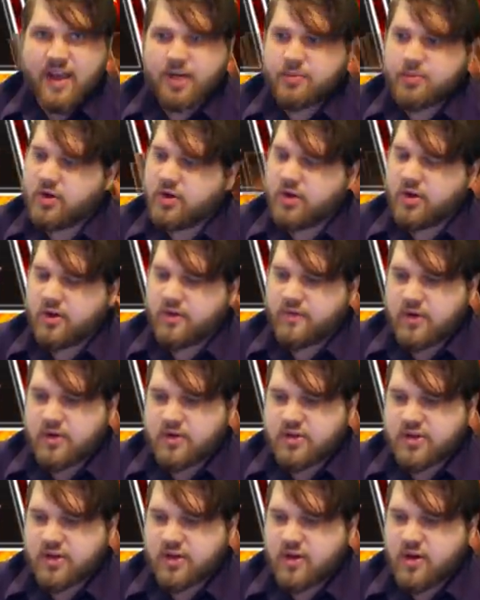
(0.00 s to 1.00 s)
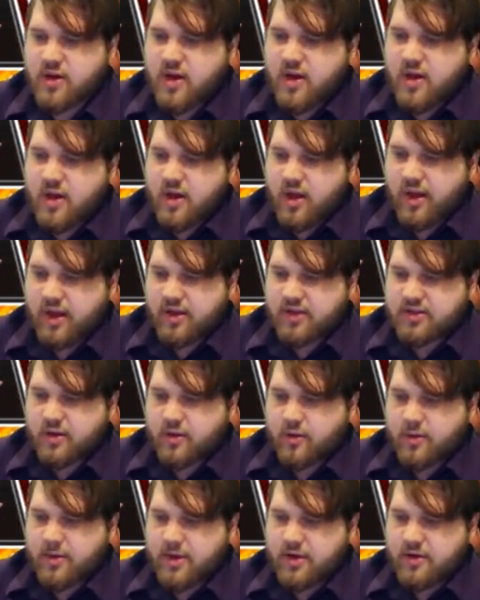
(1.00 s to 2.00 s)
and Brilliant Fusion.
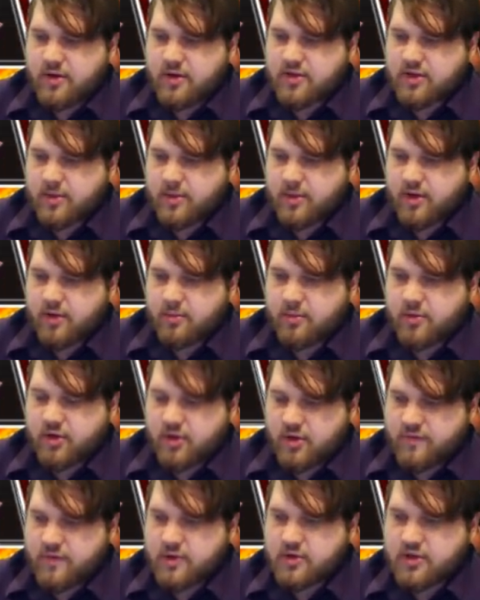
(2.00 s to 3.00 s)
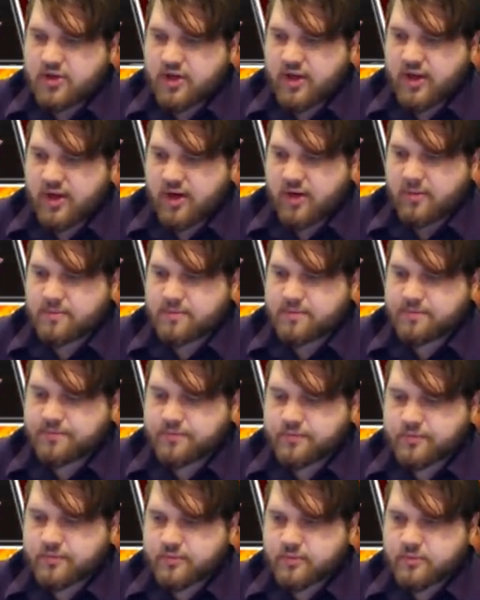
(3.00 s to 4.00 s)
So what I'll be able to do is I'll be able to Brilliant Fusion here.
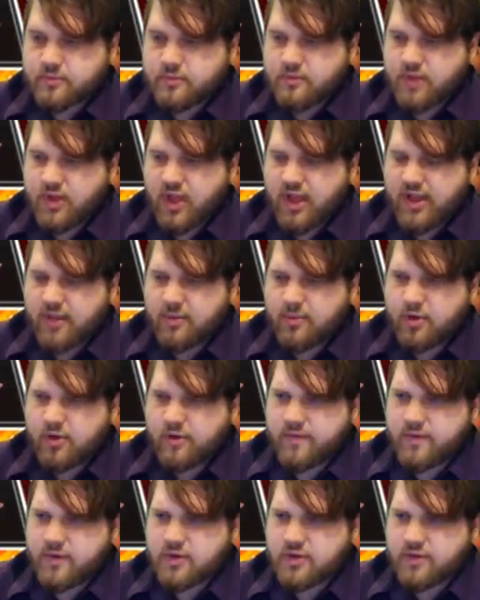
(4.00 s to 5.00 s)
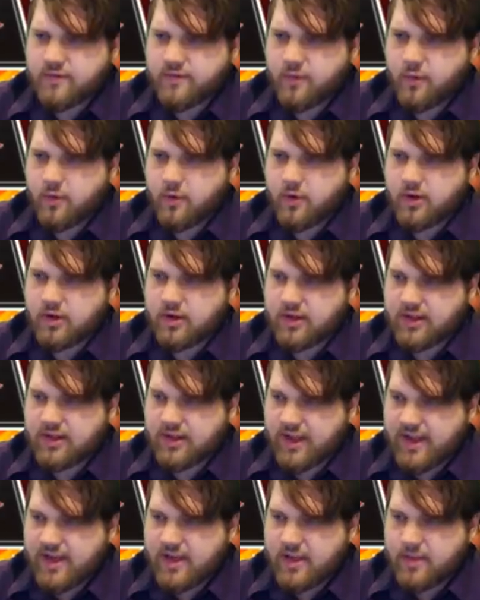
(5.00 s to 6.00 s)
I can Brilliant Fusion for
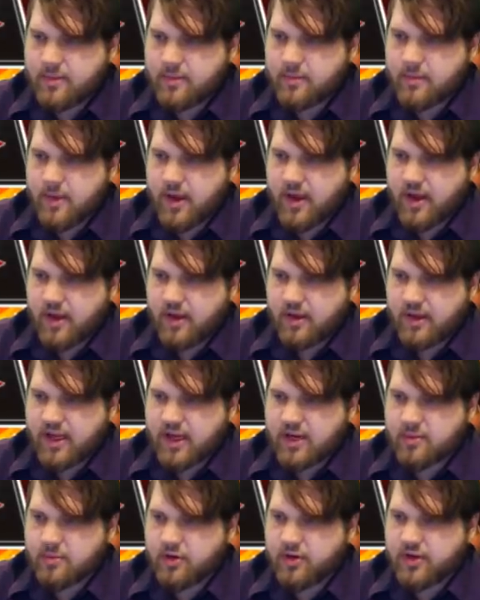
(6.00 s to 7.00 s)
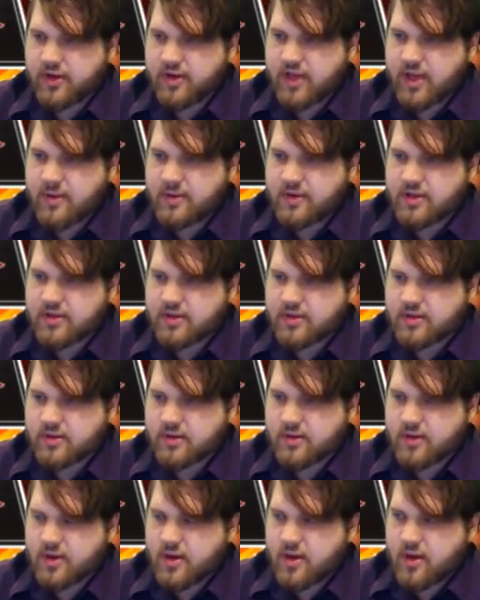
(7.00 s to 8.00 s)
Lady Brilliant Diamond,
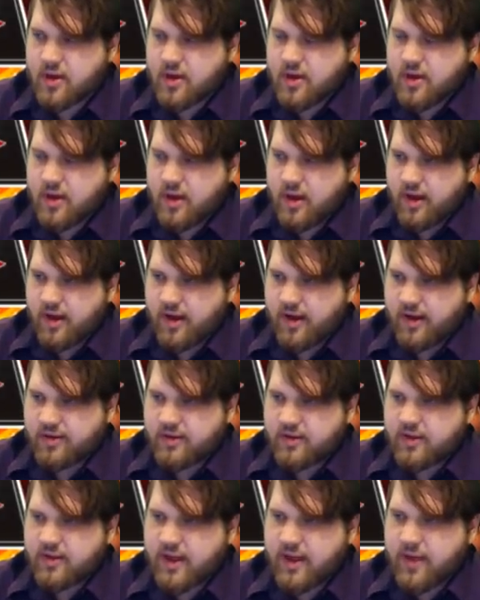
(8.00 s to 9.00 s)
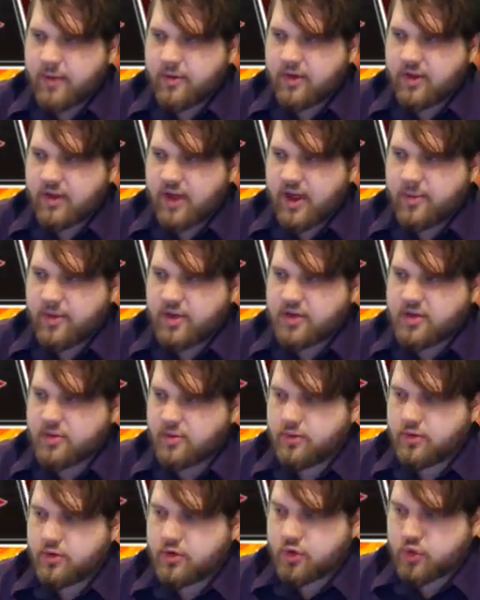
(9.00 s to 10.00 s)
and then that would allow me
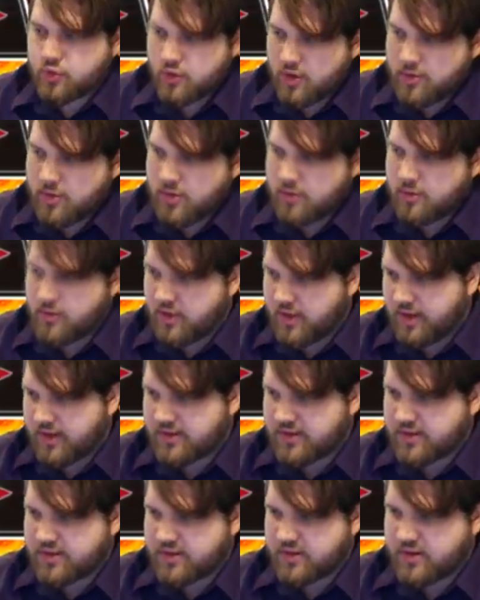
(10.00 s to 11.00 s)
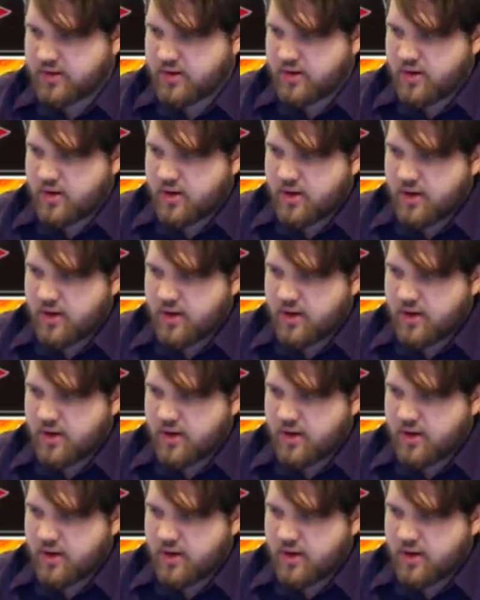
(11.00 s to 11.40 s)
to tribute this